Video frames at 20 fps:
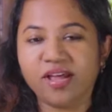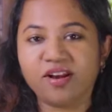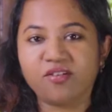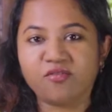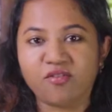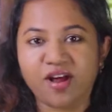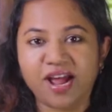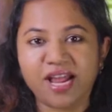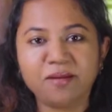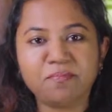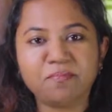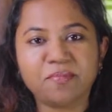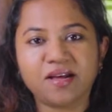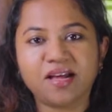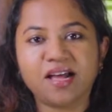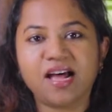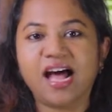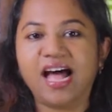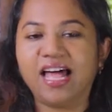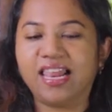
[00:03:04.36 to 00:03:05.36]
and ripe,
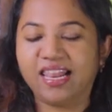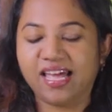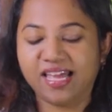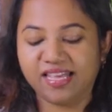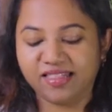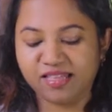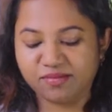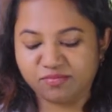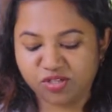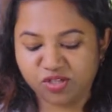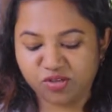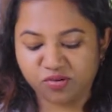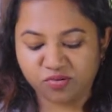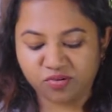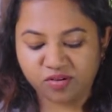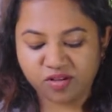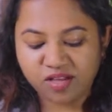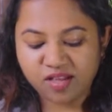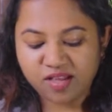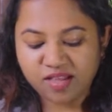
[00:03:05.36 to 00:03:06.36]
I like them too.
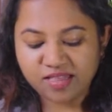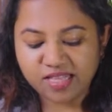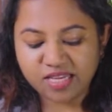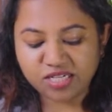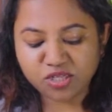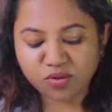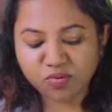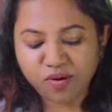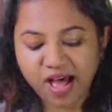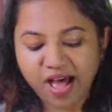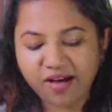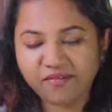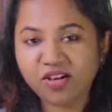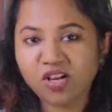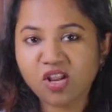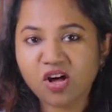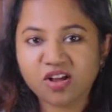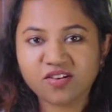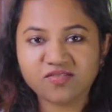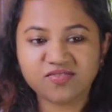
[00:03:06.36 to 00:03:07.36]
They do have a
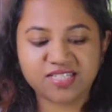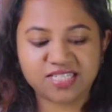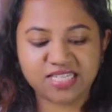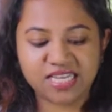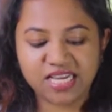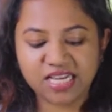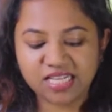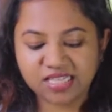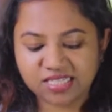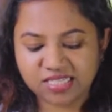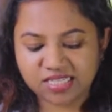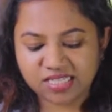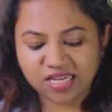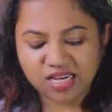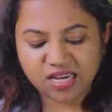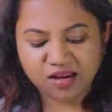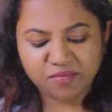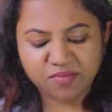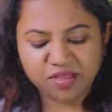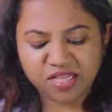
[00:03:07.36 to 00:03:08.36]
lot of seeds,
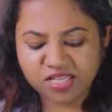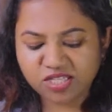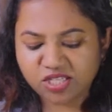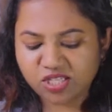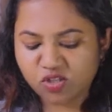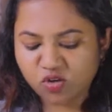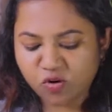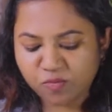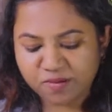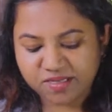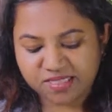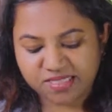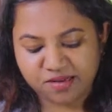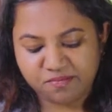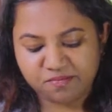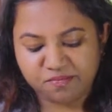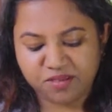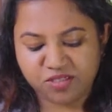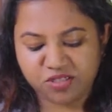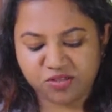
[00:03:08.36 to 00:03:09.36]
but they're super
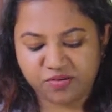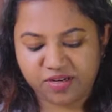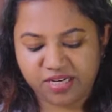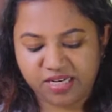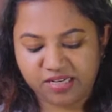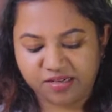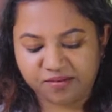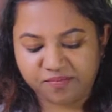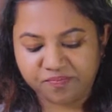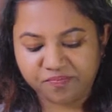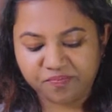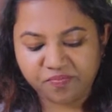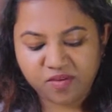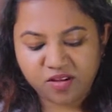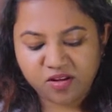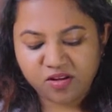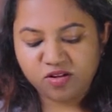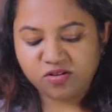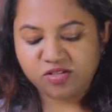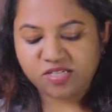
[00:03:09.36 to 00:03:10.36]
simple to eat.
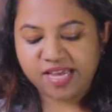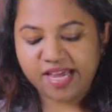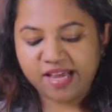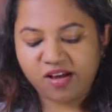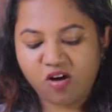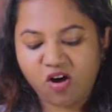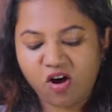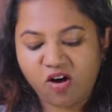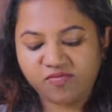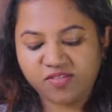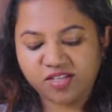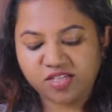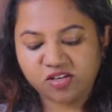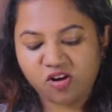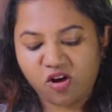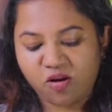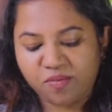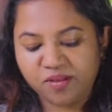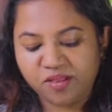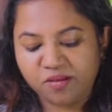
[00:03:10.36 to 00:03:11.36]
You take off the
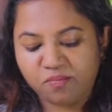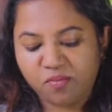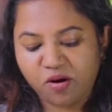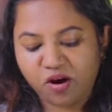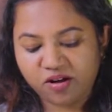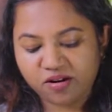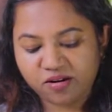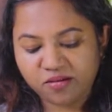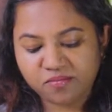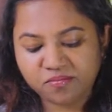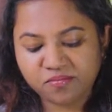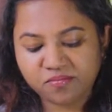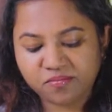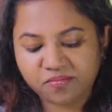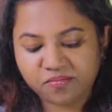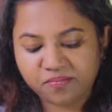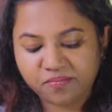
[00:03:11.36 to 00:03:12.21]
top and the bottom,